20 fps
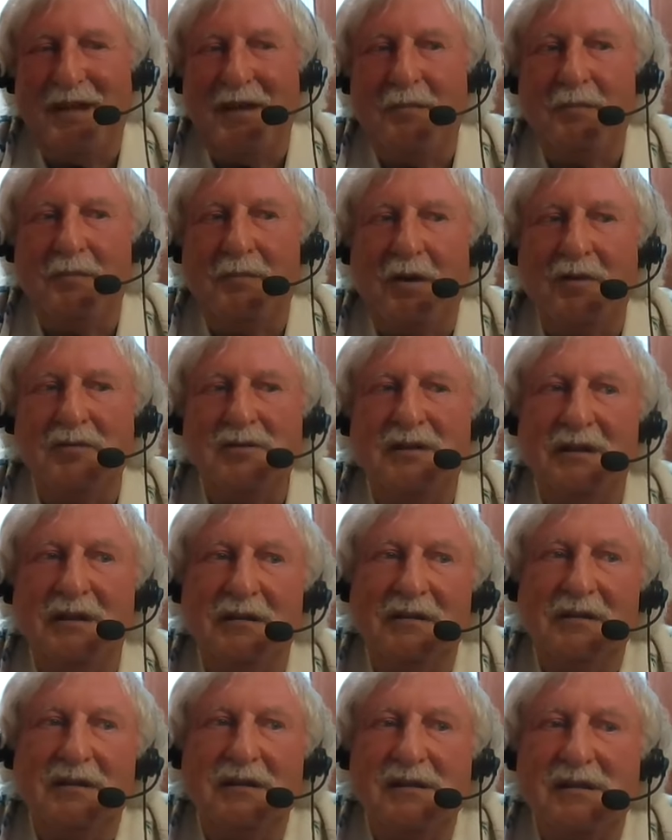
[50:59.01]
Most
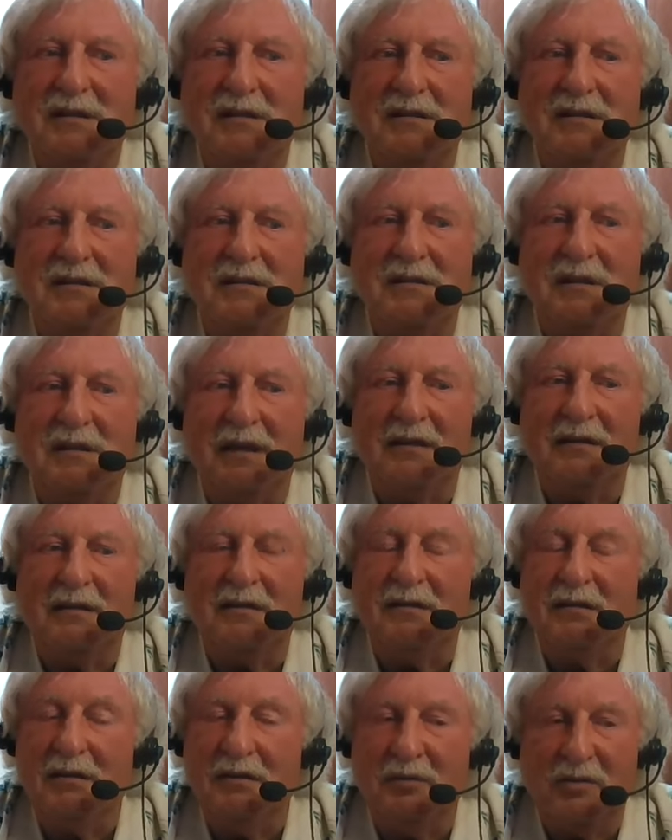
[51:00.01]
illnesses
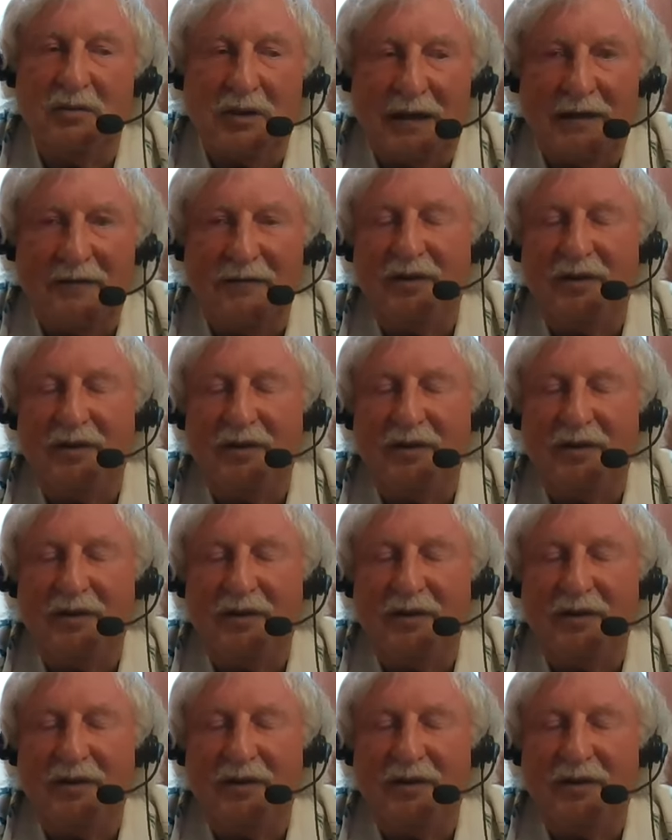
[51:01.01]
and chronic